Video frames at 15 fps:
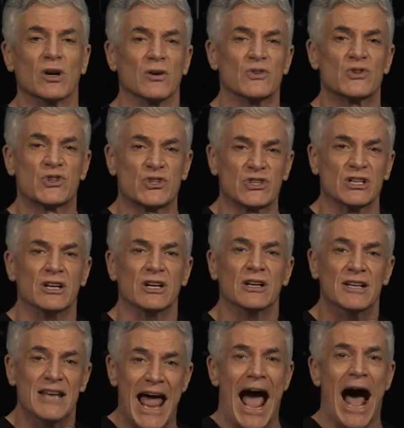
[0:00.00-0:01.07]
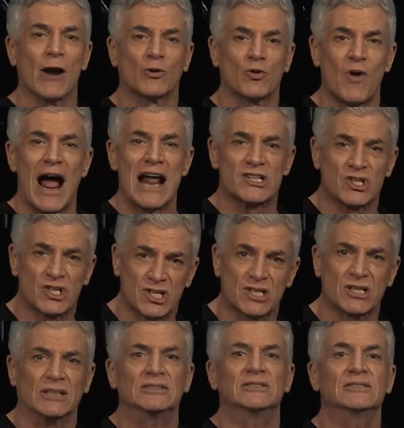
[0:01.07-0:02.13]
were considered outright
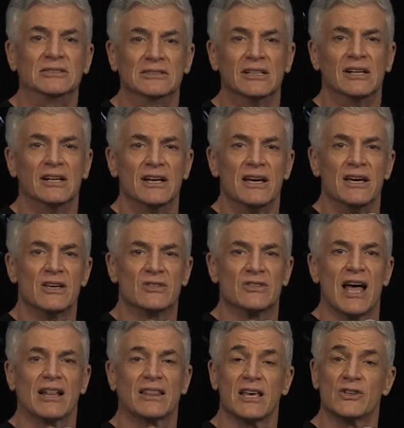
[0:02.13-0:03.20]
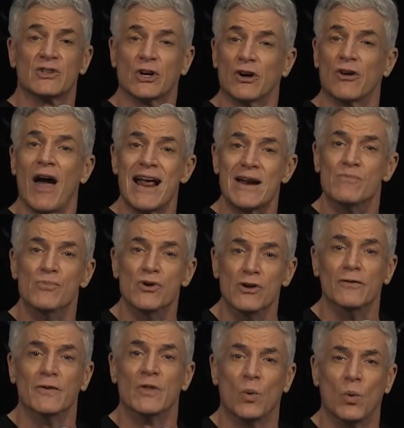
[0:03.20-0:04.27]
sin is that there's a great
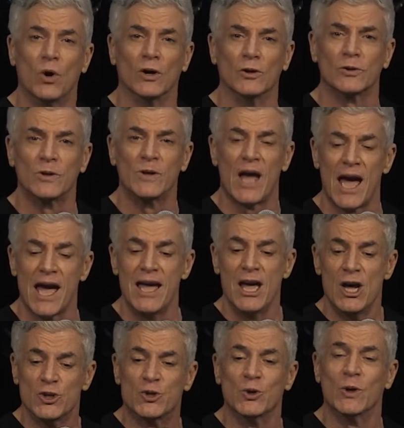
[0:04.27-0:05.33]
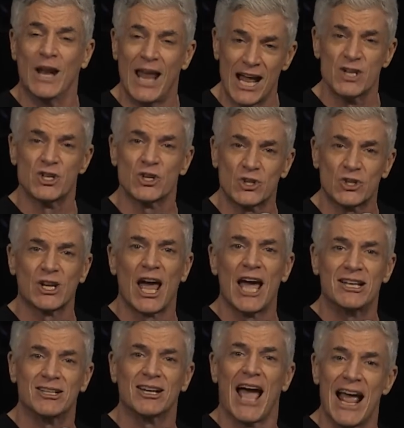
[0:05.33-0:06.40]
move in the world today to
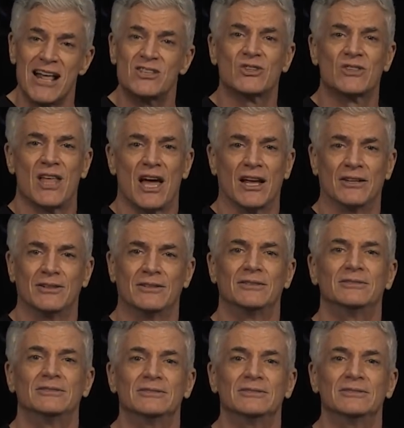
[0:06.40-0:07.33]
legislate against that.